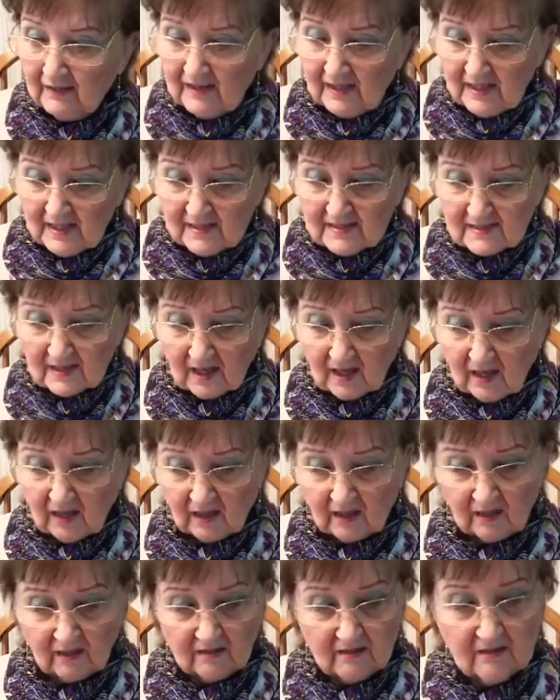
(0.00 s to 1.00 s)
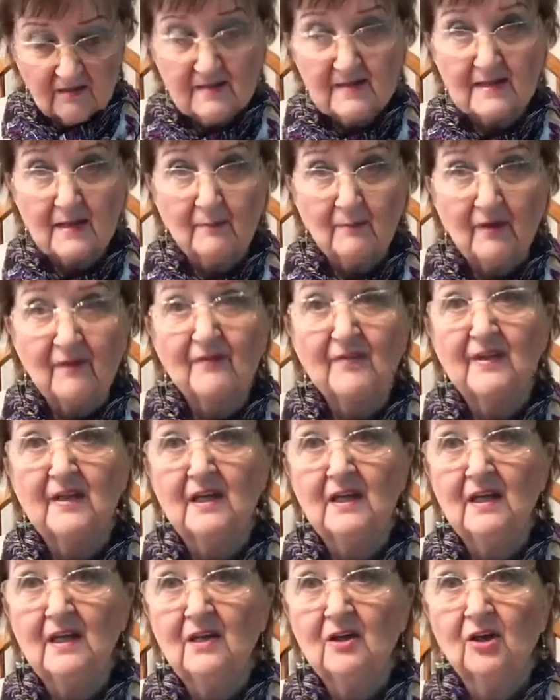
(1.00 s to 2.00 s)
these are some of
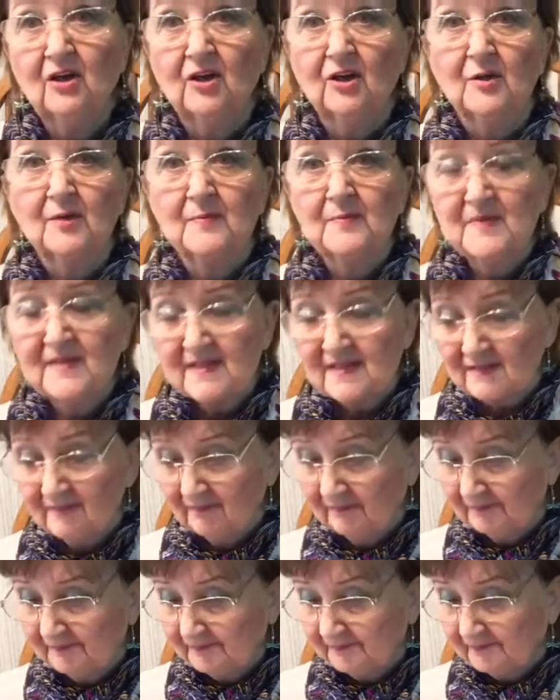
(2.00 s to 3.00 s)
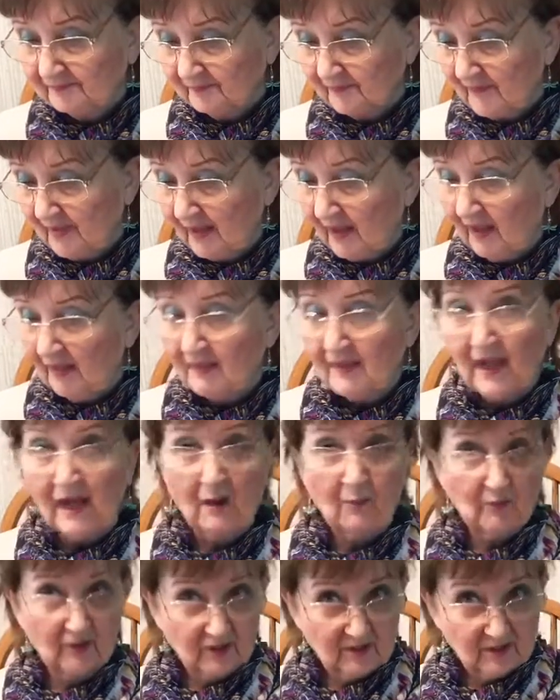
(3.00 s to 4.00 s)
the herbs
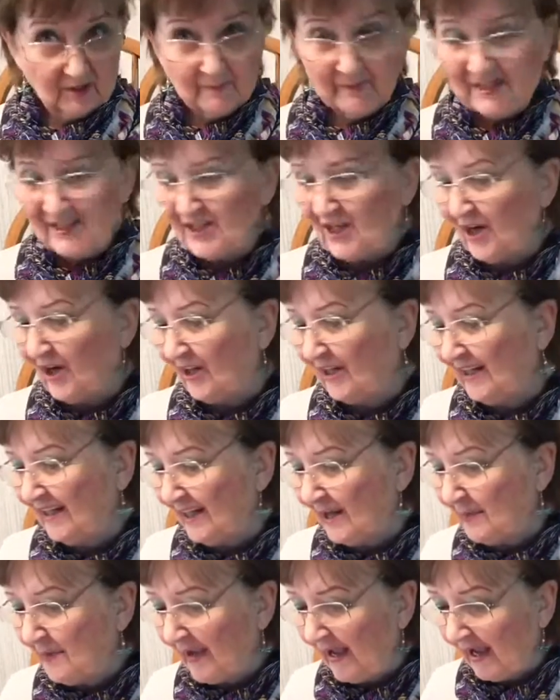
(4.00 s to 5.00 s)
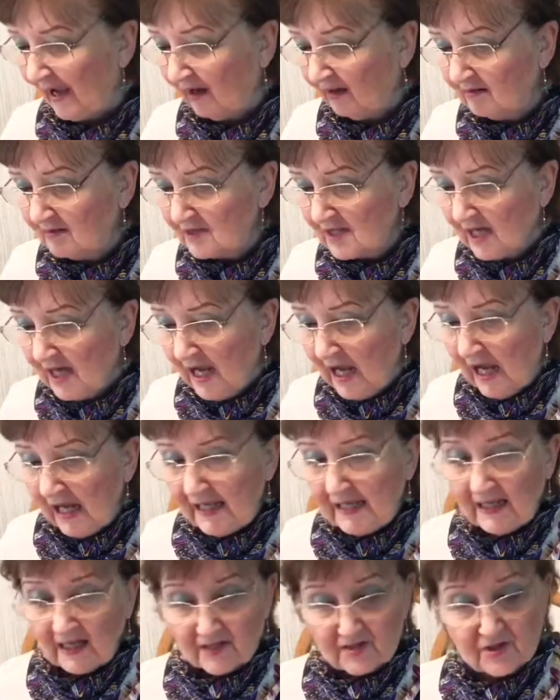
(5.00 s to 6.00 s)
that we're going to be talking about.
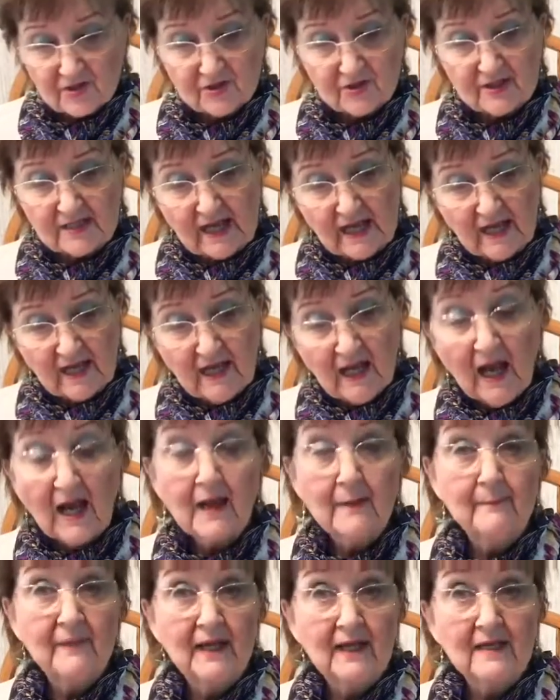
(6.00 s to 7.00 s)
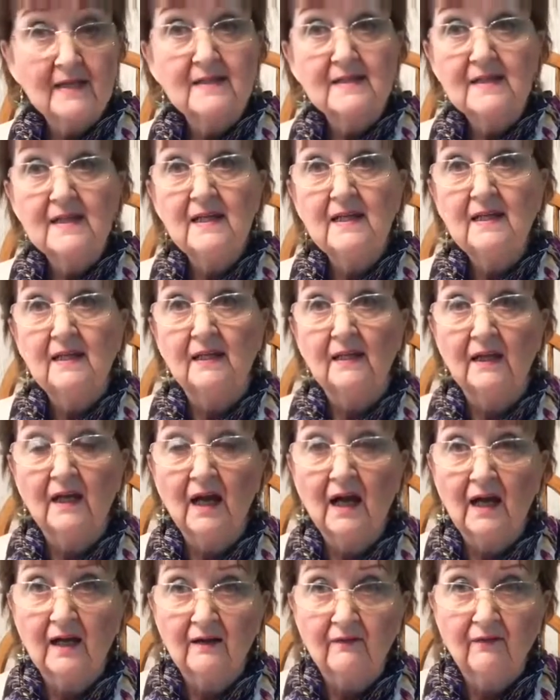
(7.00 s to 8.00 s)
Yesterday I made
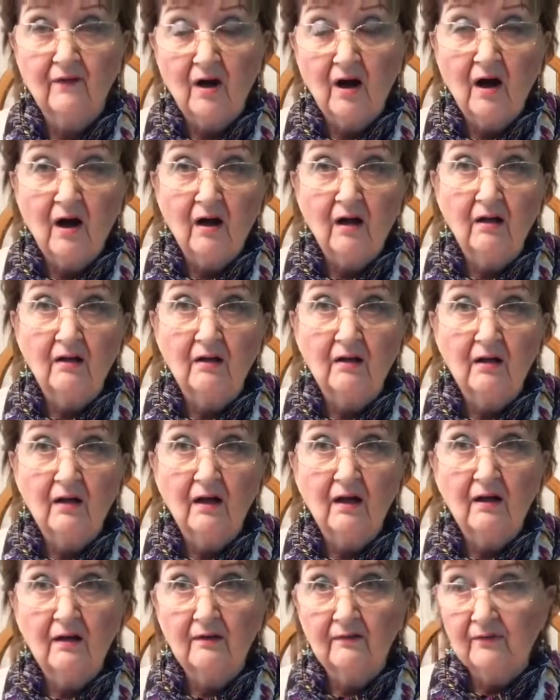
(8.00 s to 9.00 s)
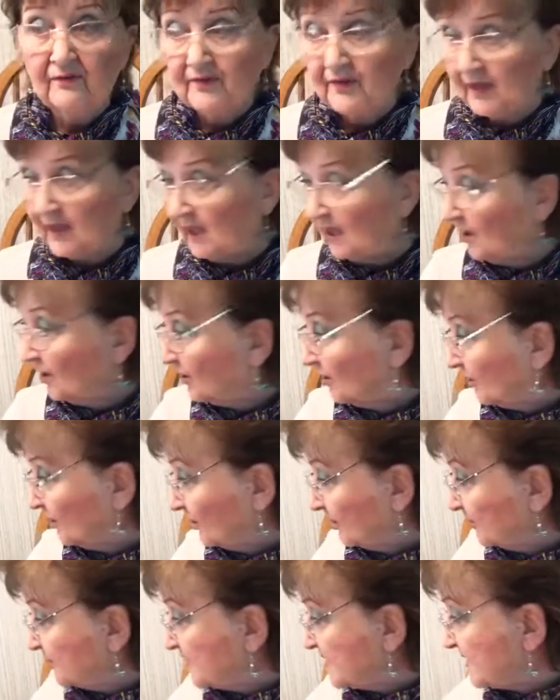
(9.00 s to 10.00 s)
tea out of all of the
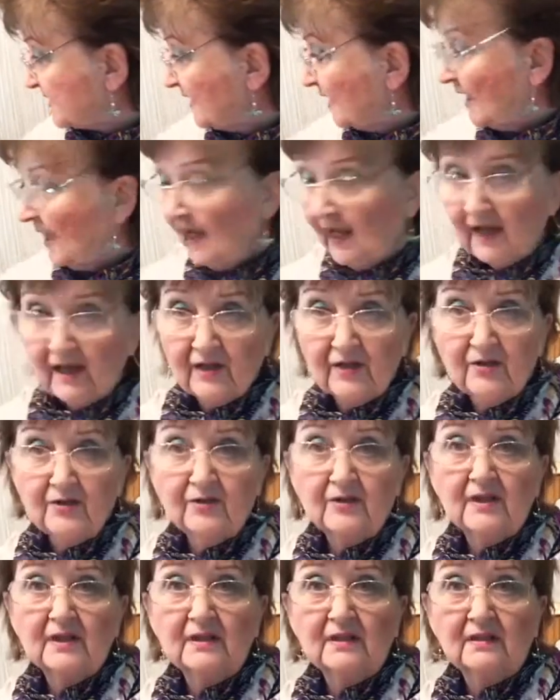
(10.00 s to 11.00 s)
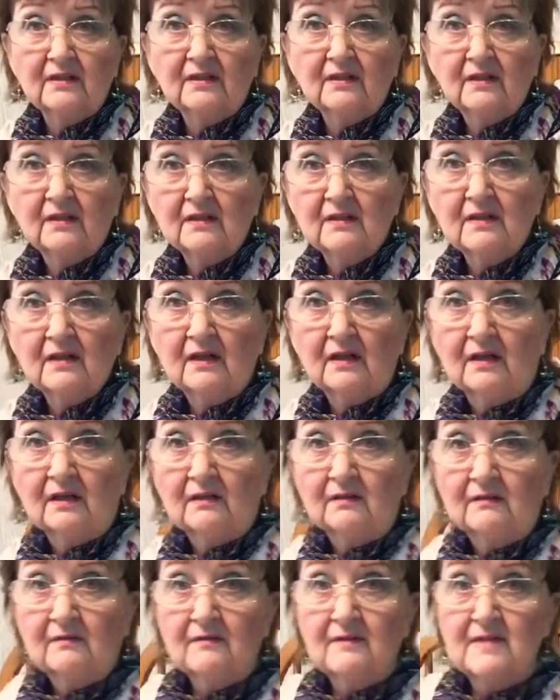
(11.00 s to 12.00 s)
herbs, and you can
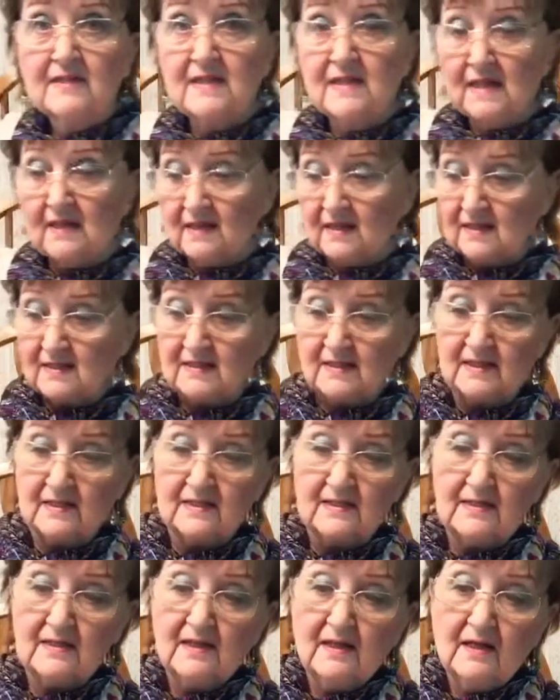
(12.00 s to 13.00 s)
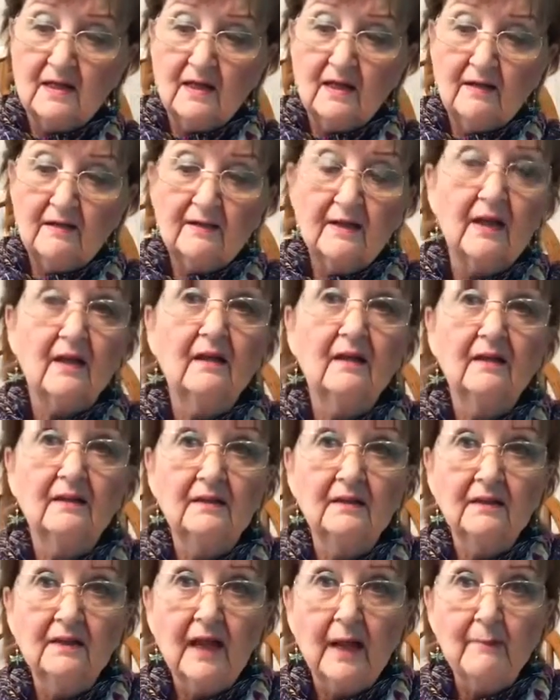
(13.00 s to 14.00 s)
see this is
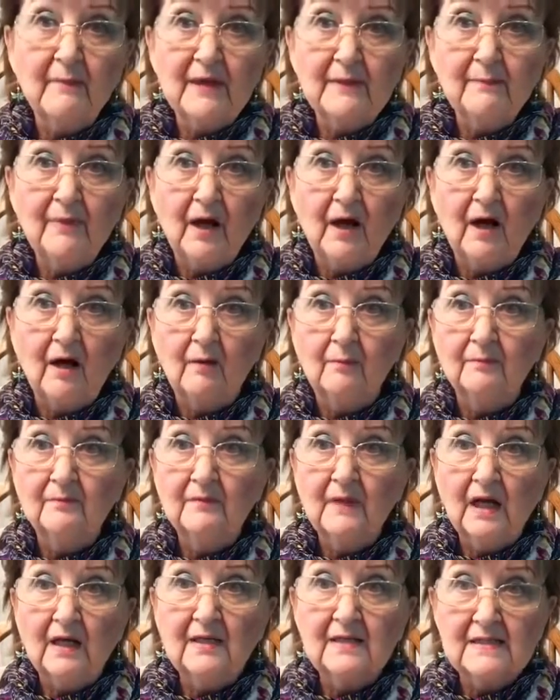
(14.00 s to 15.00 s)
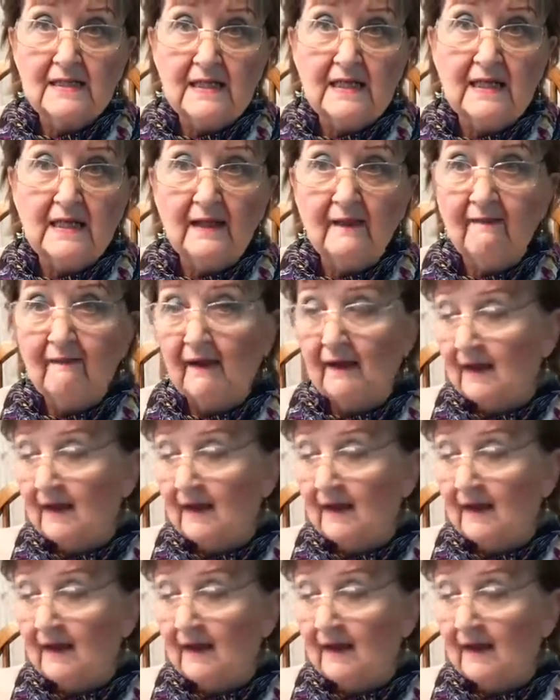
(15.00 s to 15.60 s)
the lemon balm tea